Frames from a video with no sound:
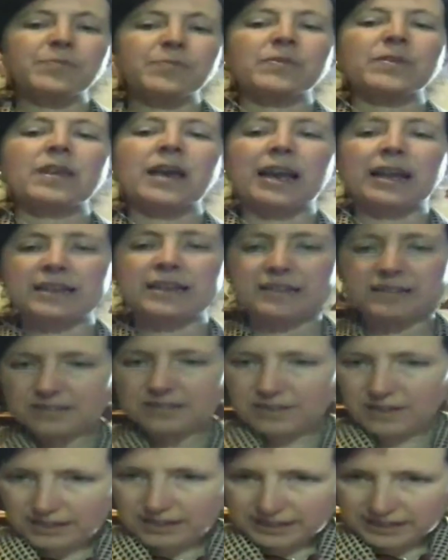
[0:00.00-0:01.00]
and he's
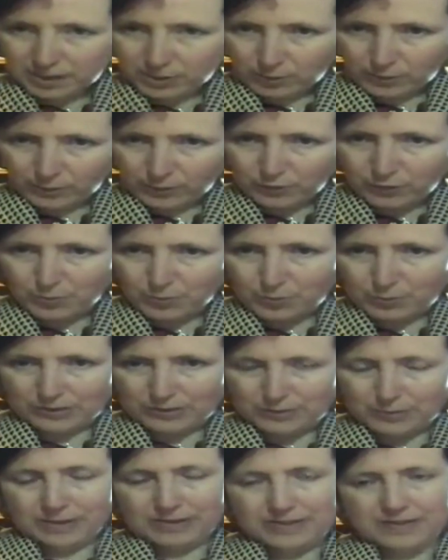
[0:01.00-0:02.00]
certainly not the
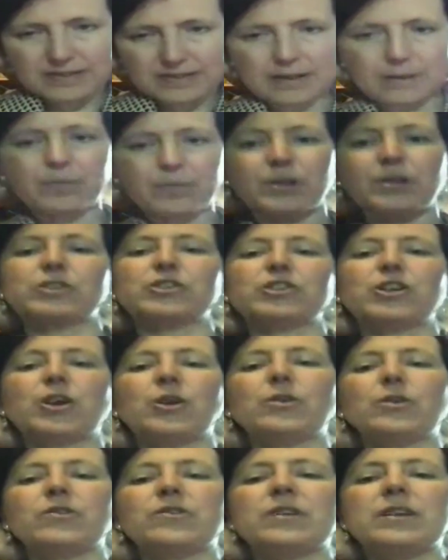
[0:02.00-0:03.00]
smallest piece that I'm going to show
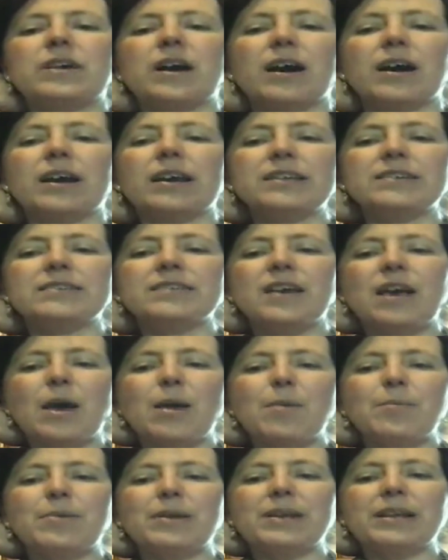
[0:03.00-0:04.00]
you tonight,
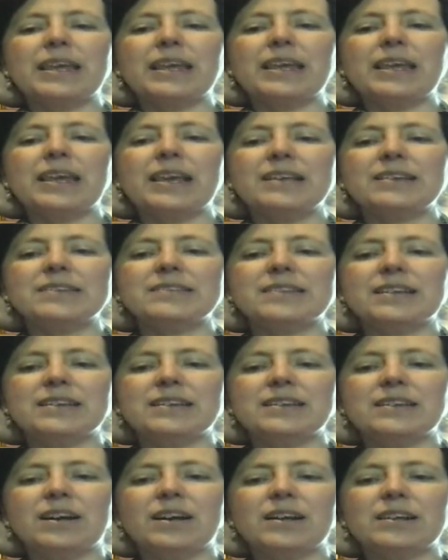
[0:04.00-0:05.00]
but he is
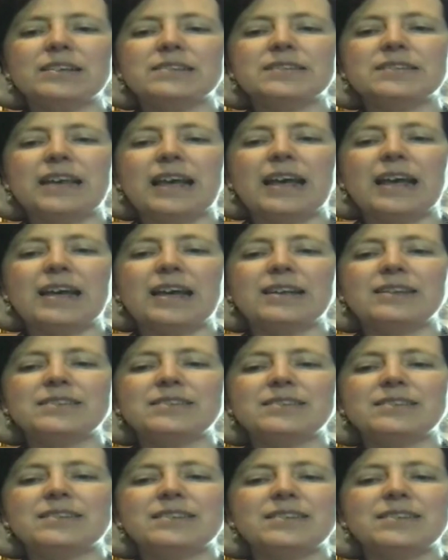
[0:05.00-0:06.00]
nice
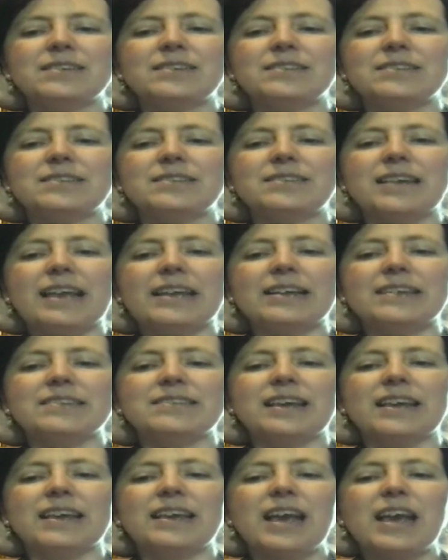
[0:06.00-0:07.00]
and
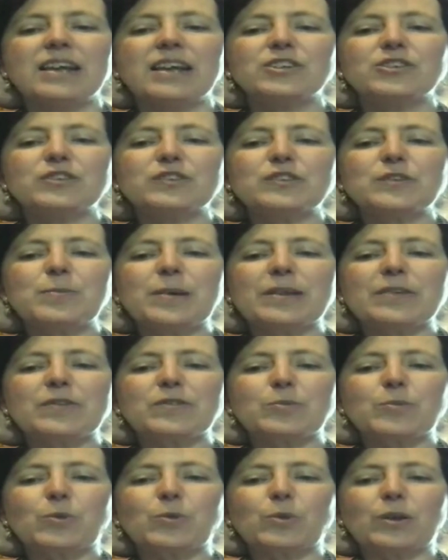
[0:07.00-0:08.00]
dainty, just a bit
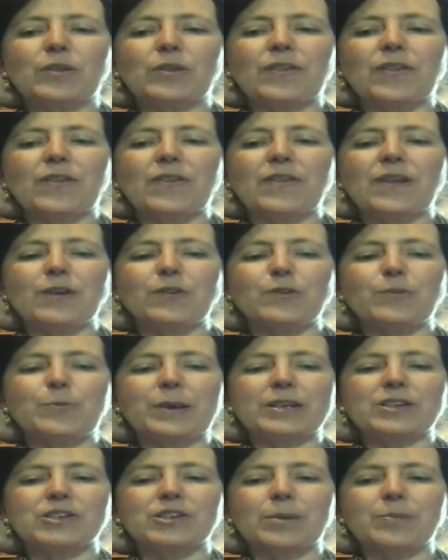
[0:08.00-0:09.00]
smaller than those
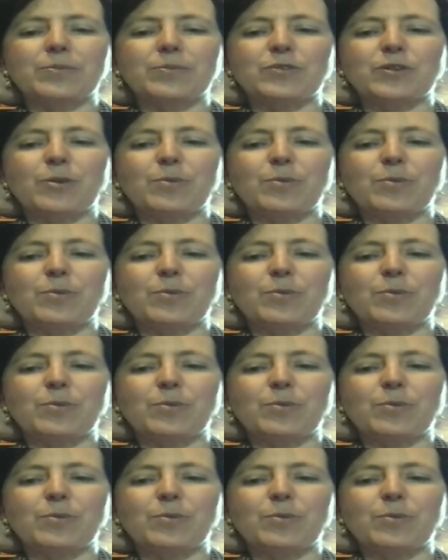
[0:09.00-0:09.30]
big gemstone